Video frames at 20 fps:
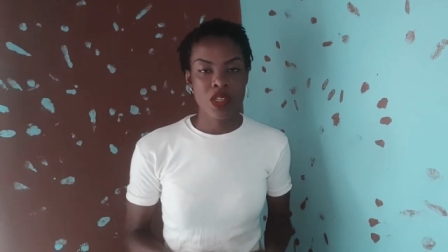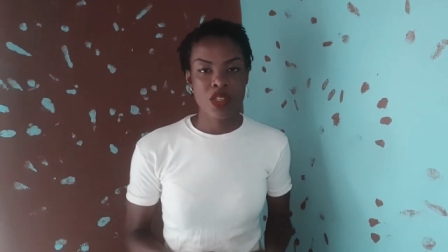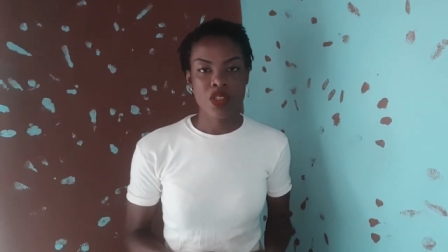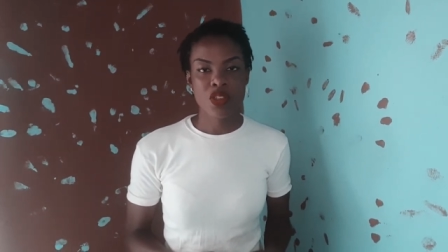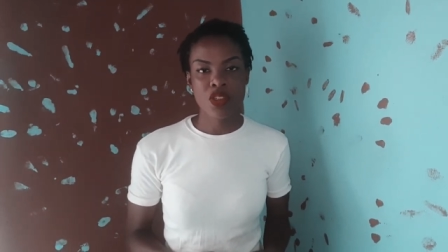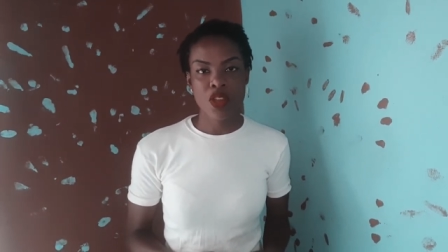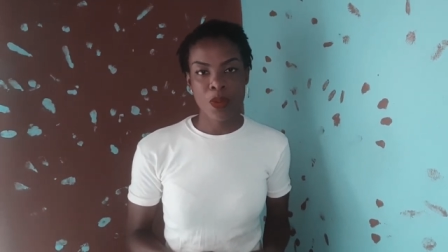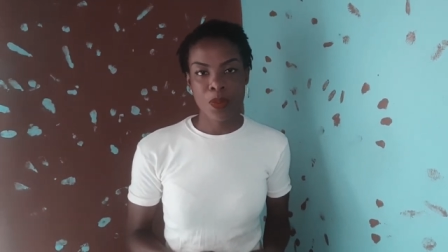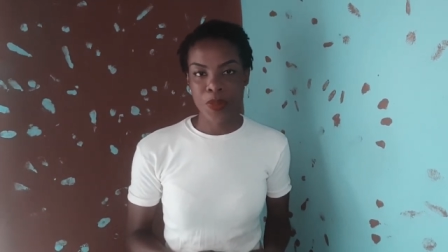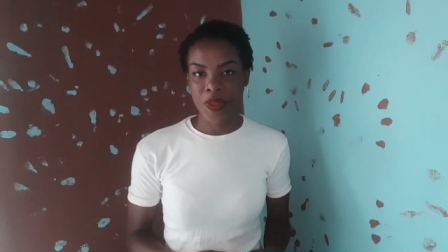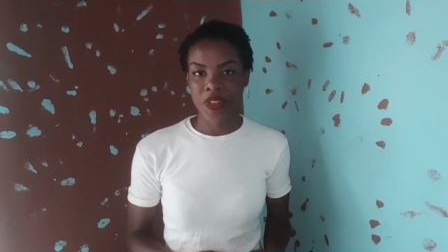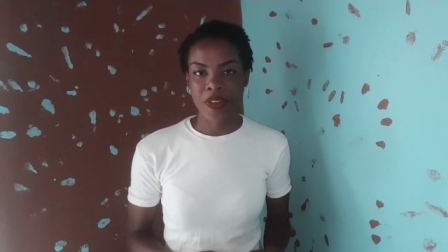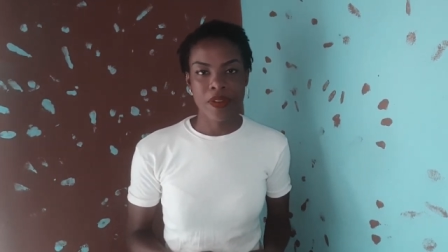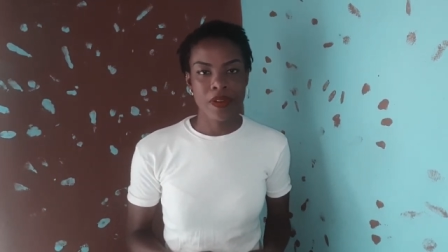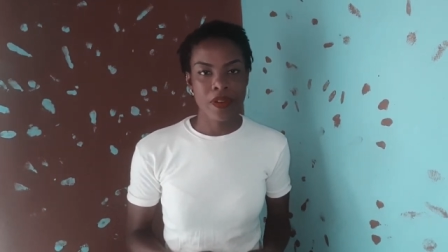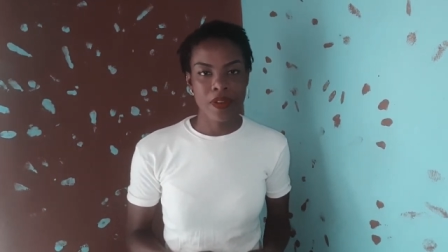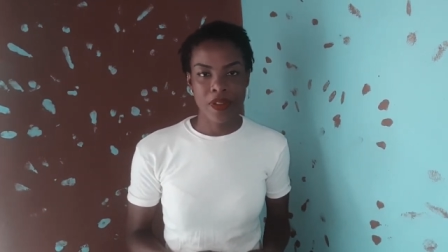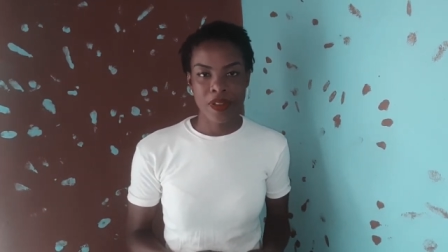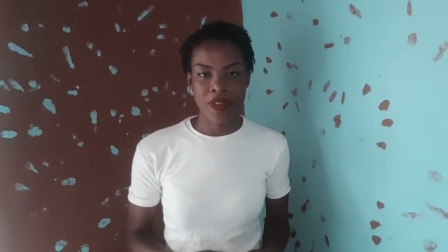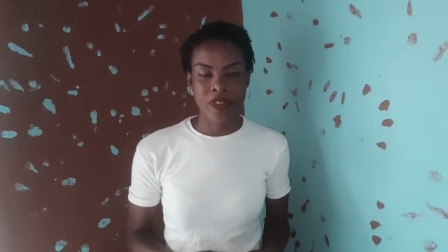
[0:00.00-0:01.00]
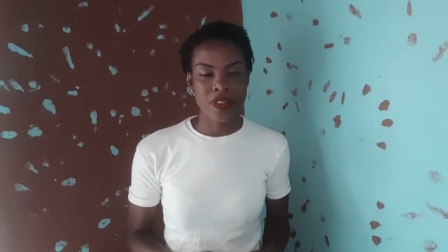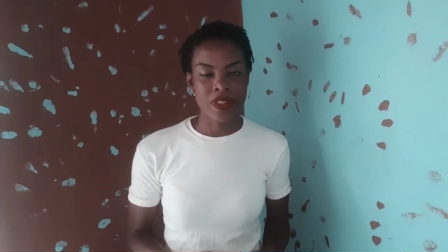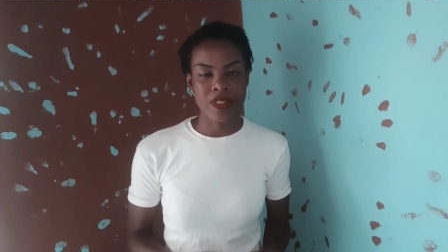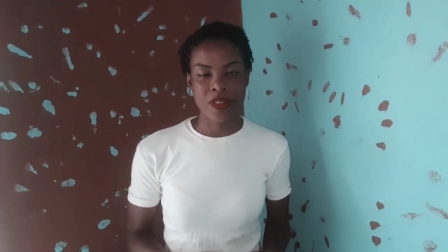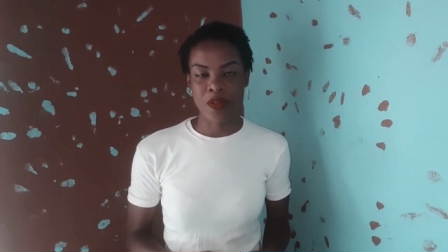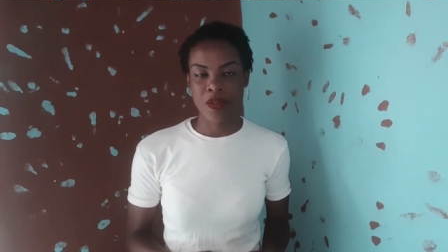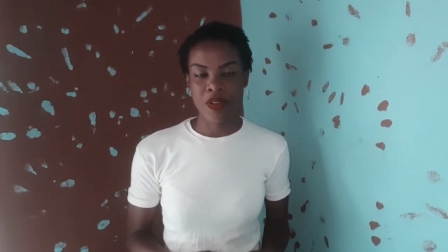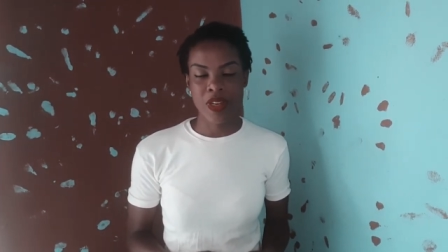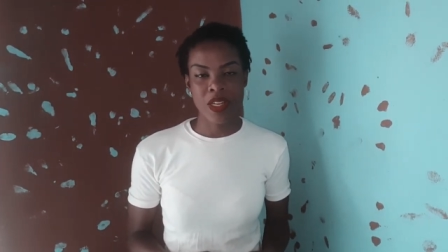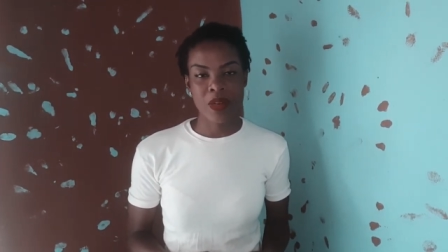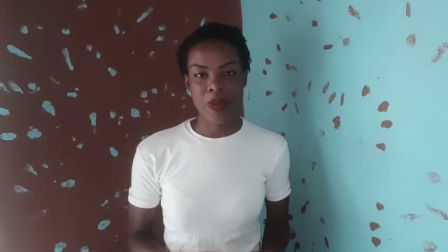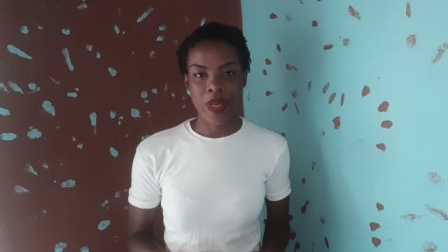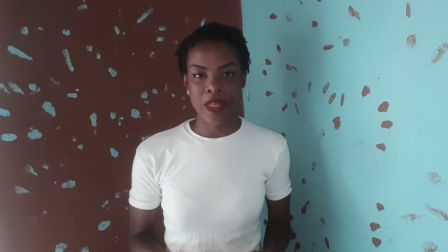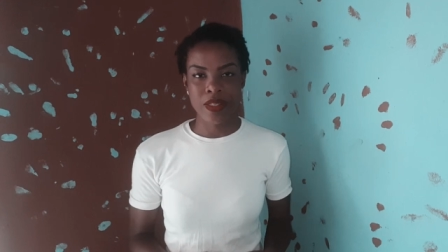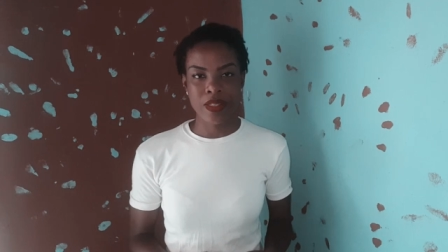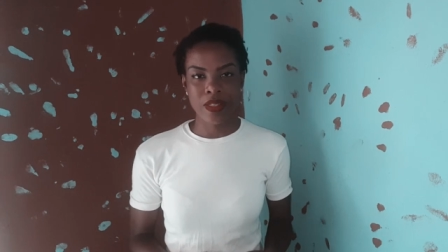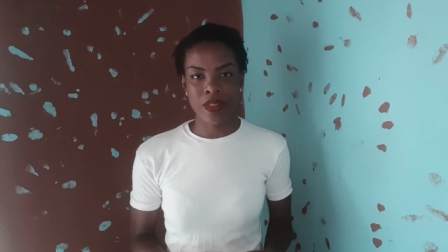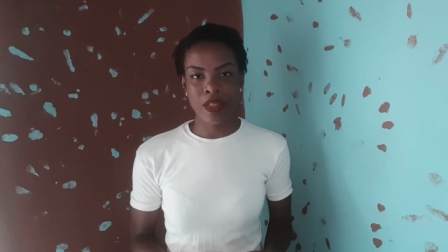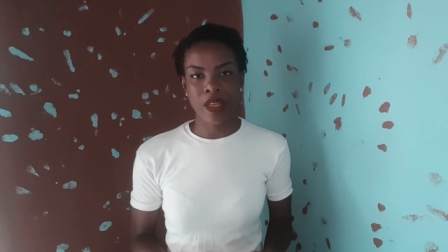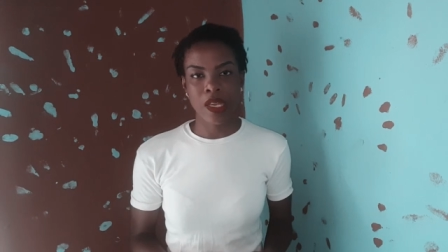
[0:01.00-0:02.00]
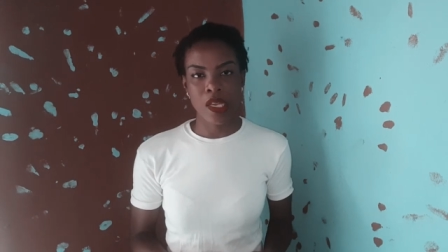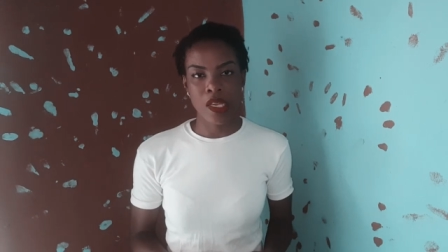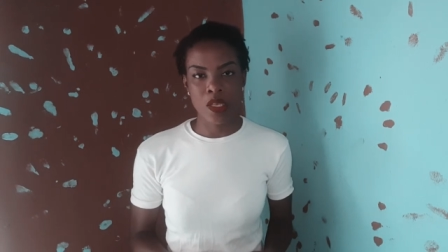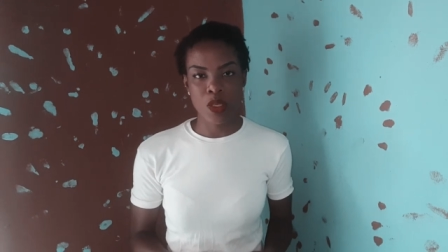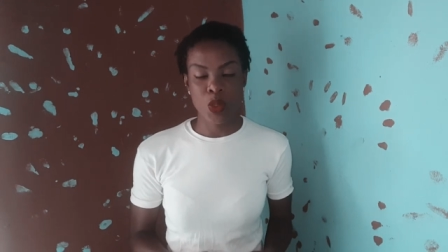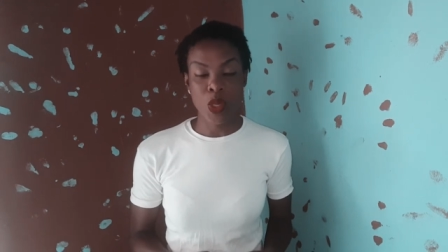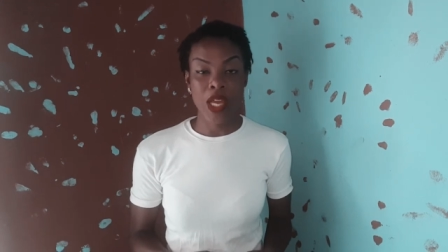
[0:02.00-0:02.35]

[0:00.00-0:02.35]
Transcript: sopping in the whole N Y C thingy.